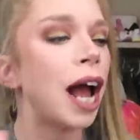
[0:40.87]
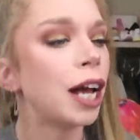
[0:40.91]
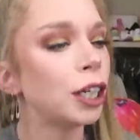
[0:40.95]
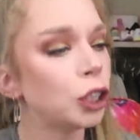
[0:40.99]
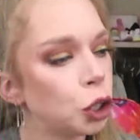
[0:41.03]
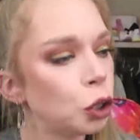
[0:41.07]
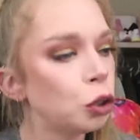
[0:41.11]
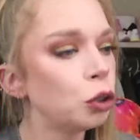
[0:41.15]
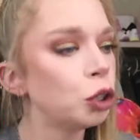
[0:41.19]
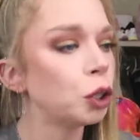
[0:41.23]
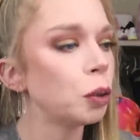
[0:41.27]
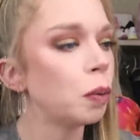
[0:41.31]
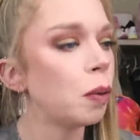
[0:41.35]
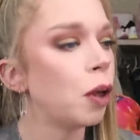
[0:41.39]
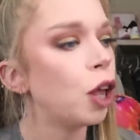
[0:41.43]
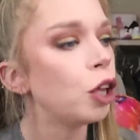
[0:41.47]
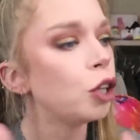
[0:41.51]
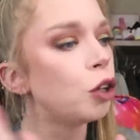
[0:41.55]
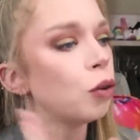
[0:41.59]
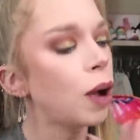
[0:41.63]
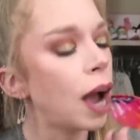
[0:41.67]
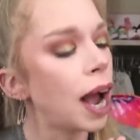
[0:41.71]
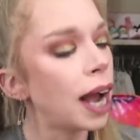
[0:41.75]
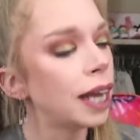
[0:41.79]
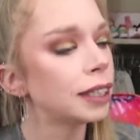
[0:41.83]
As usual,
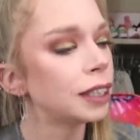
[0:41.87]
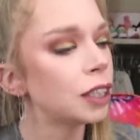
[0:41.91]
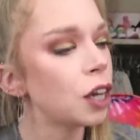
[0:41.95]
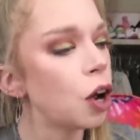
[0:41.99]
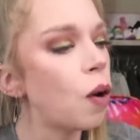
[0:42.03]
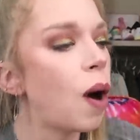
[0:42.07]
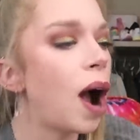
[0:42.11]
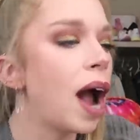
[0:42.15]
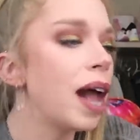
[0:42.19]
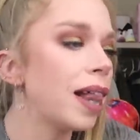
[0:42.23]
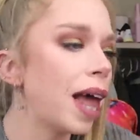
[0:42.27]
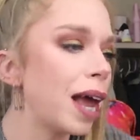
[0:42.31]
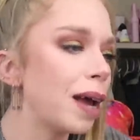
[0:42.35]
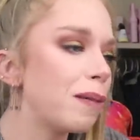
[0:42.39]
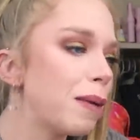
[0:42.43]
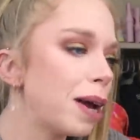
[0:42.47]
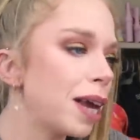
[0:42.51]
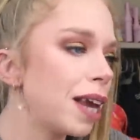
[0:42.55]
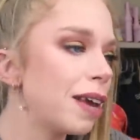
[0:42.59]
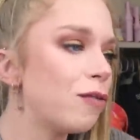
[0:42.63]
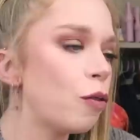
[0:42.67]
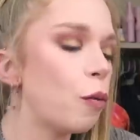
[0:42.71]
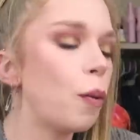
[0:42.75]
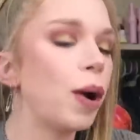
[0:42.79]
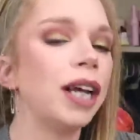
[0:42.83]
you guys know I like my
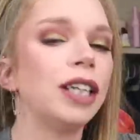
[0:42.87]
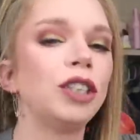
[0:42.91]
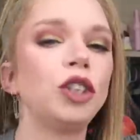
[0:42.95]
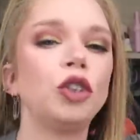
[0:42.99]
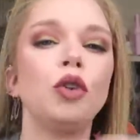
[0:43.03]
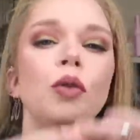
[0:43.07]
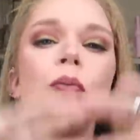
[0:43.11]
giveaways